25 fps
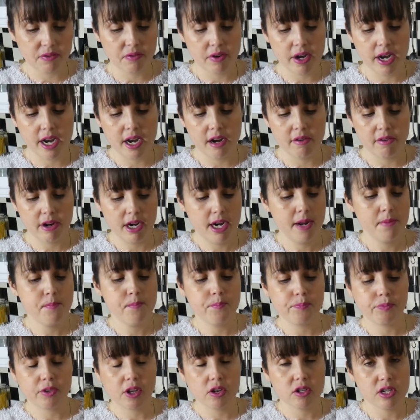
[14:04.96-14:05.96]
vanilla in it
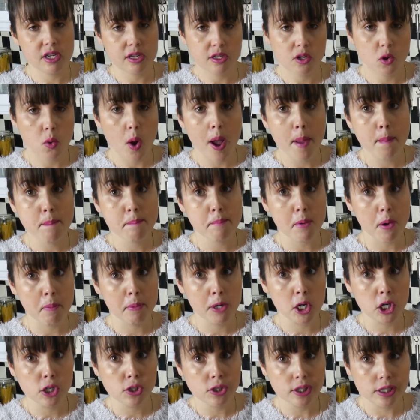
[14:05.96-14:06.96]
because it's quite
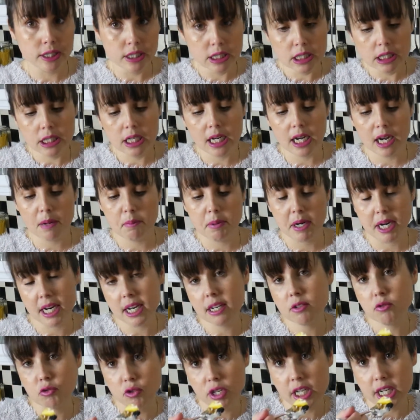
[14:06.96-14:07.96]
prominent, but it
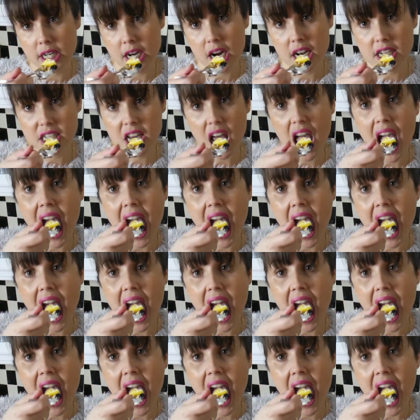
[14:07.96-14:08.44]
is really nice.